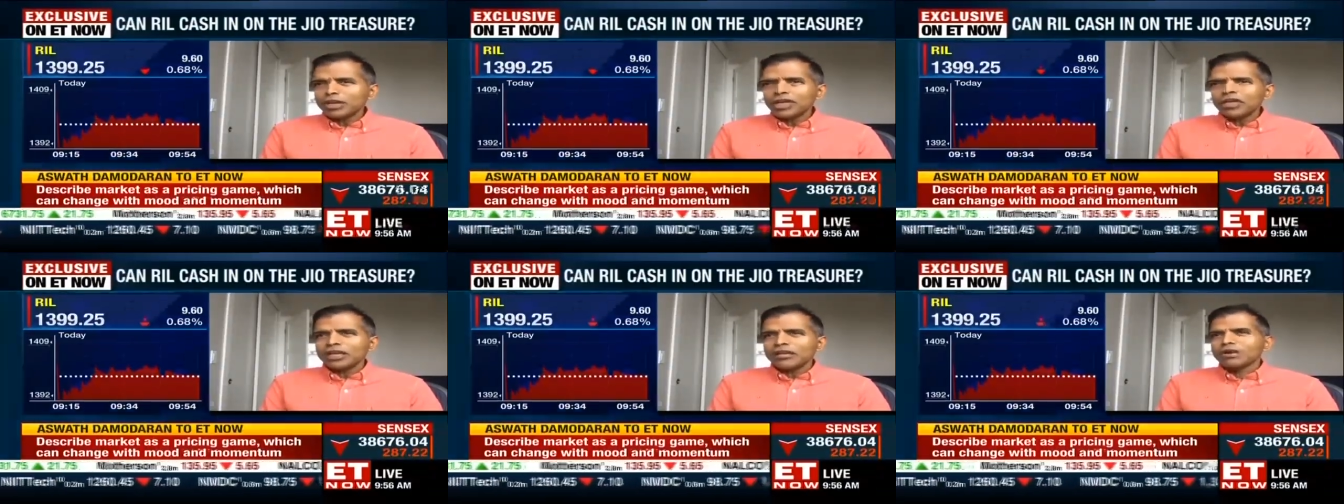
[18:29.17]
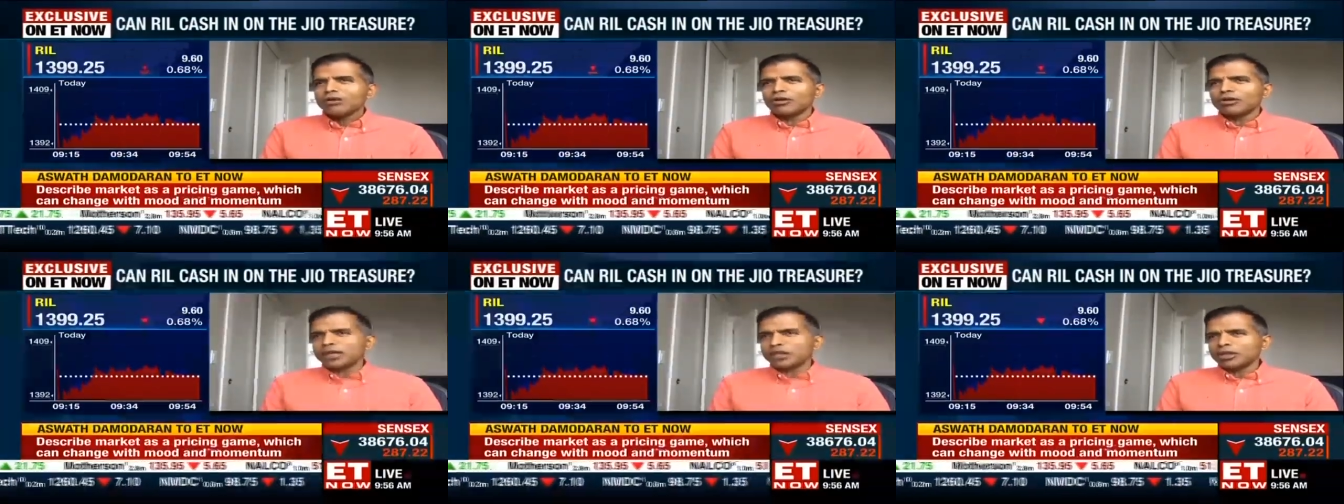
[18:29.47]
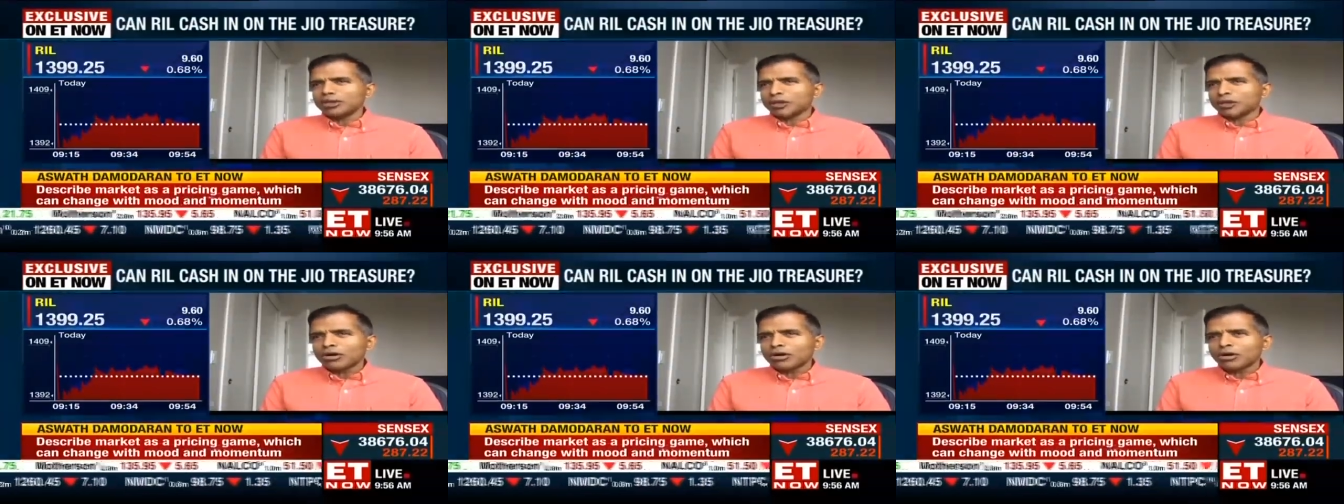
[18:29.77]
ego
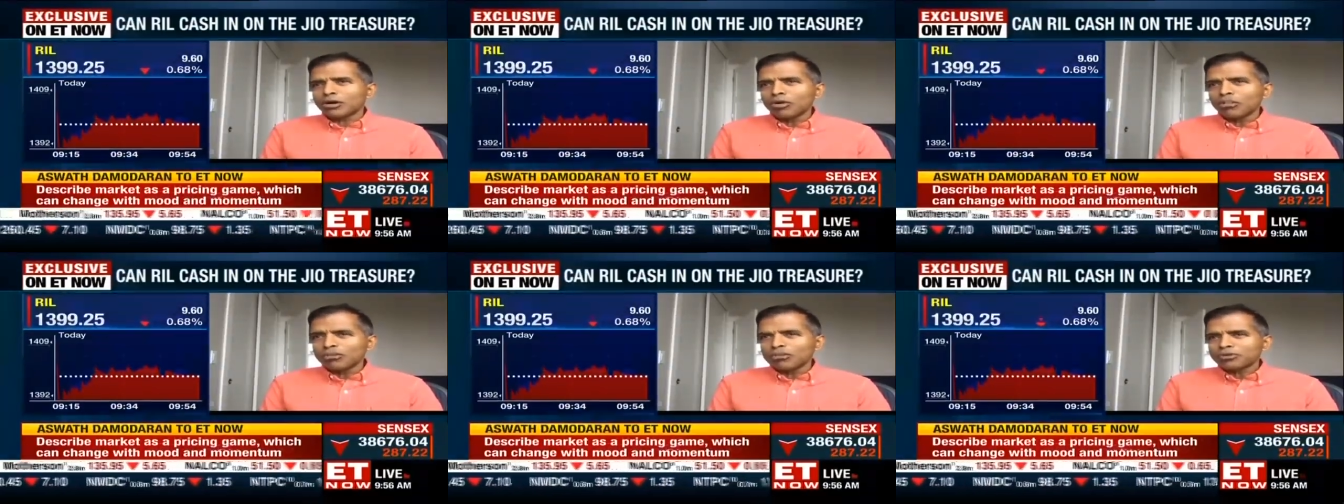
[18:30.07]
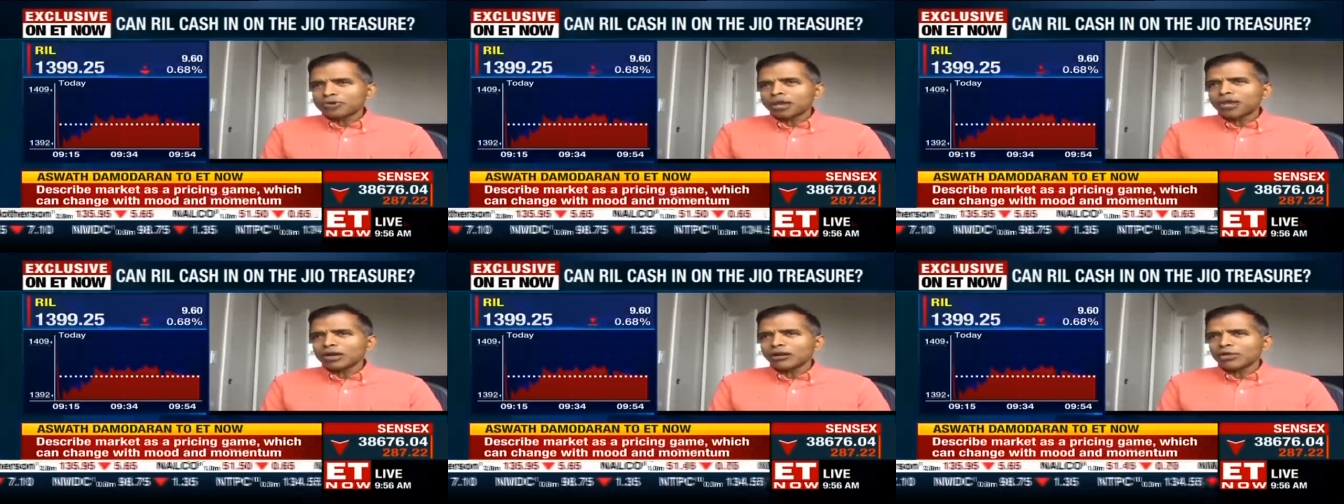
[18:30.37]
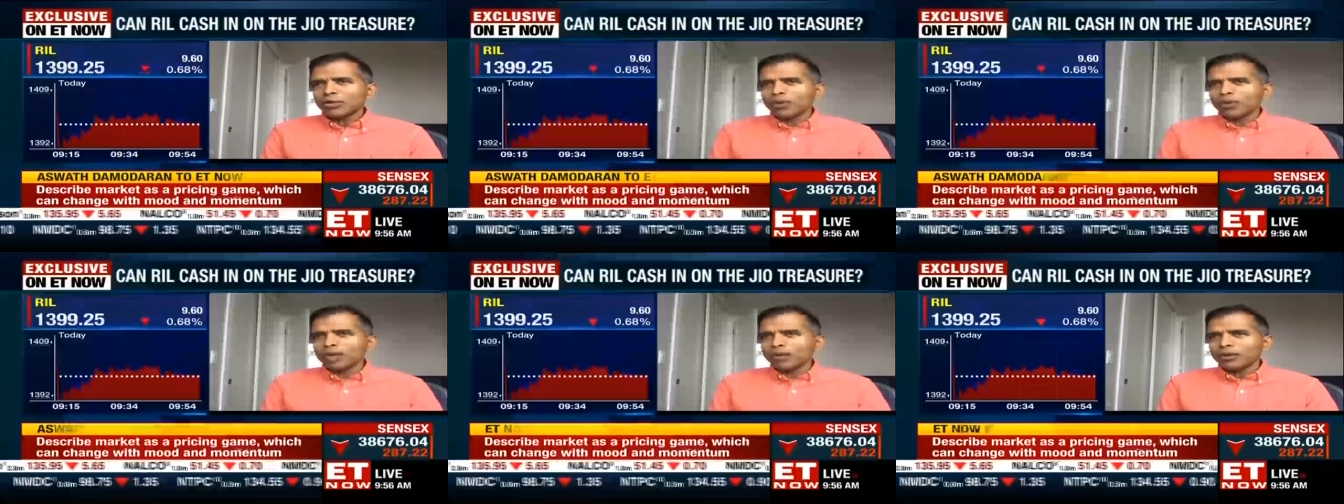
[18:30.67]
and your hope run
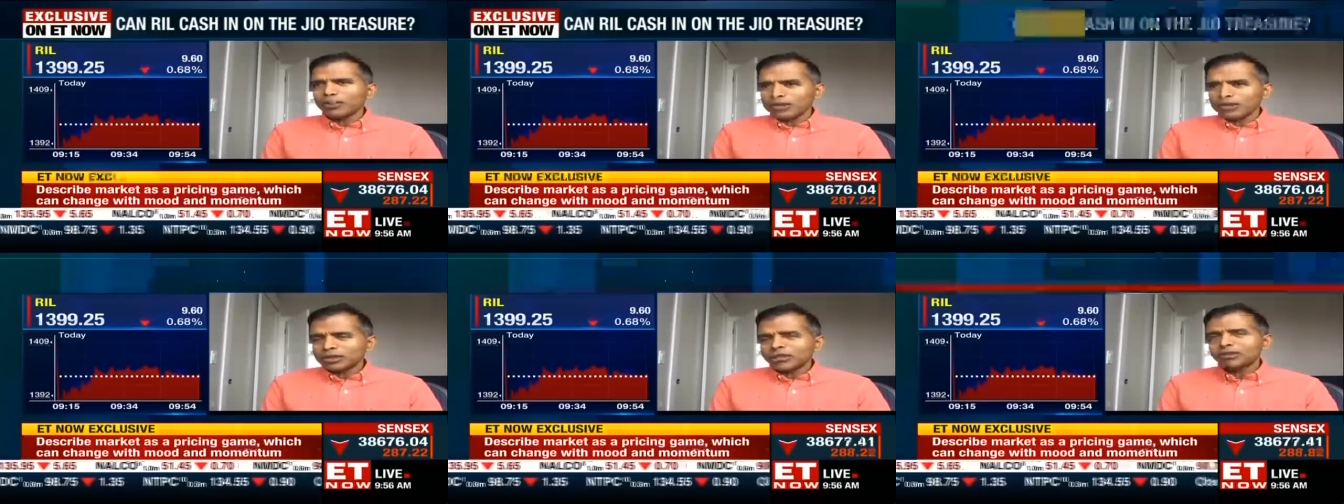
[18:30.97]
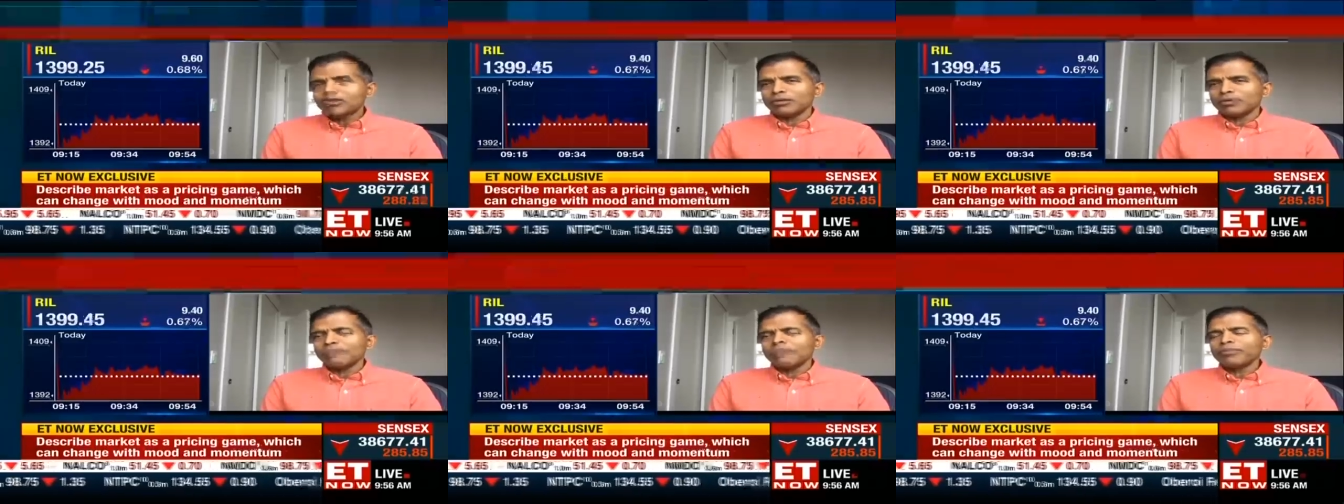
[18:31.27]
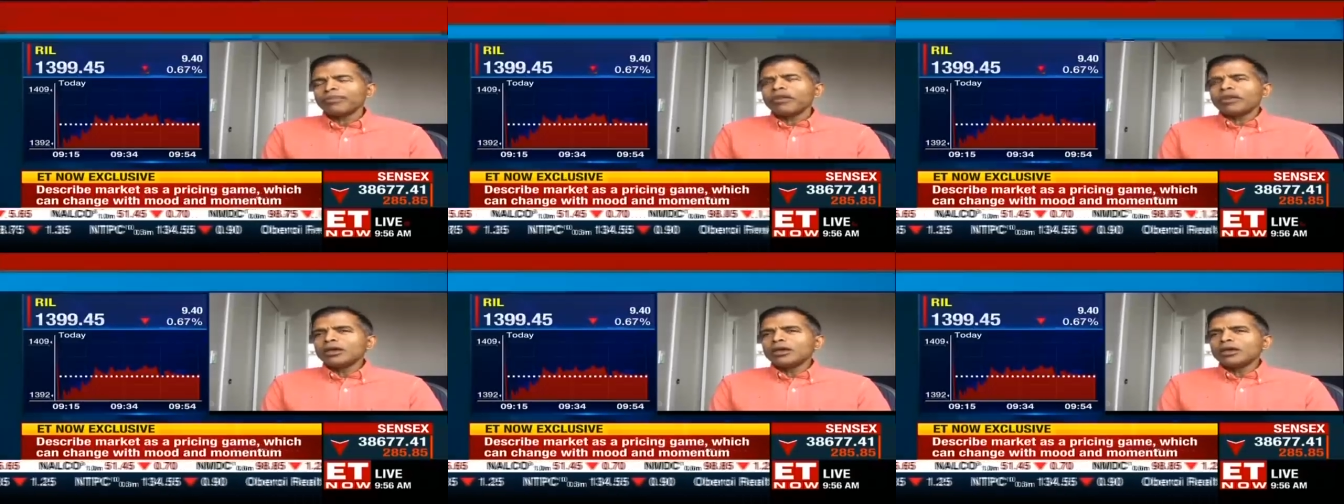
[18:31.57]
away with you,